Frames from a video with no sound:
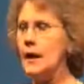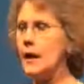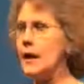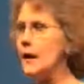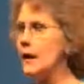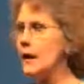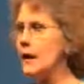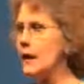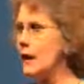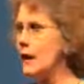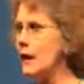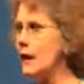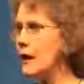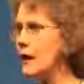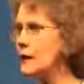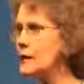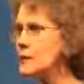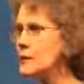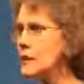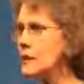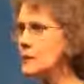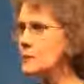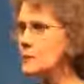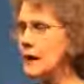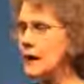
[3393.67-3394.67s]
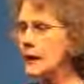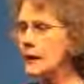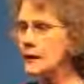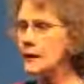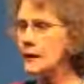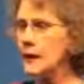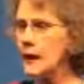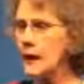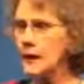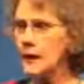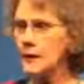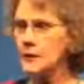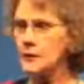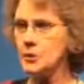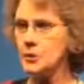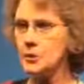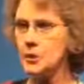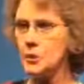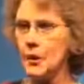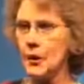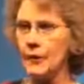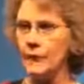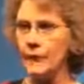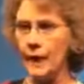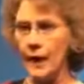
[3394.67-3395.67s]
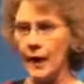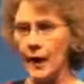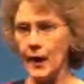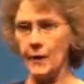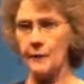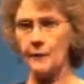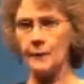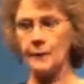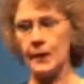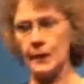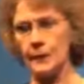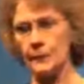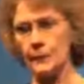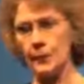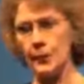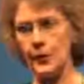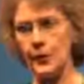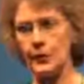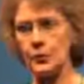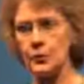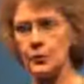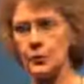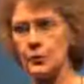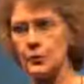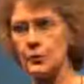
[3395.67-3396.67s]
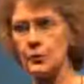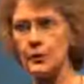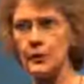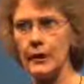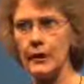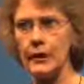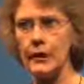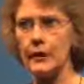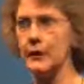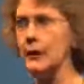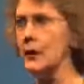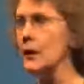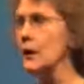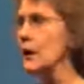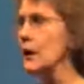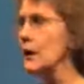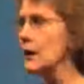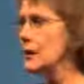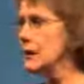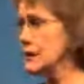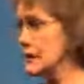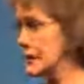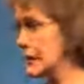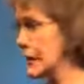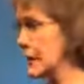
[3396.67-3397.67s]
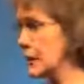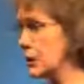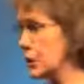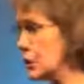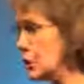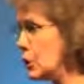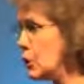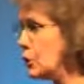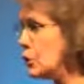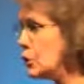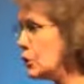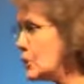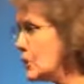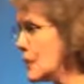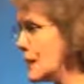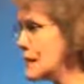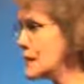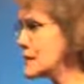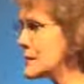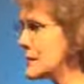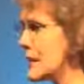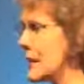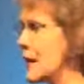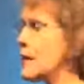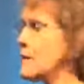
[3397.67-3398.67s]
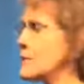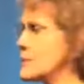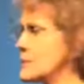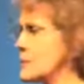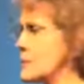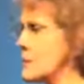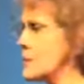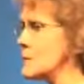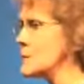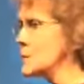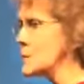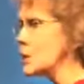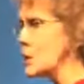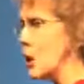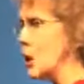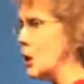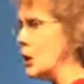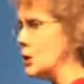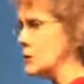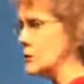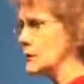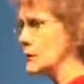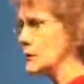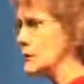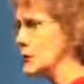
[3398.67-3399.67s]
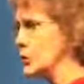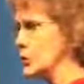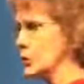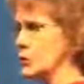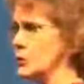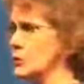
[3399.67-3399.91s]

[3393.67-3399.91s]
And I take my clients who have high blood pressure and say, you know, you must have some salt in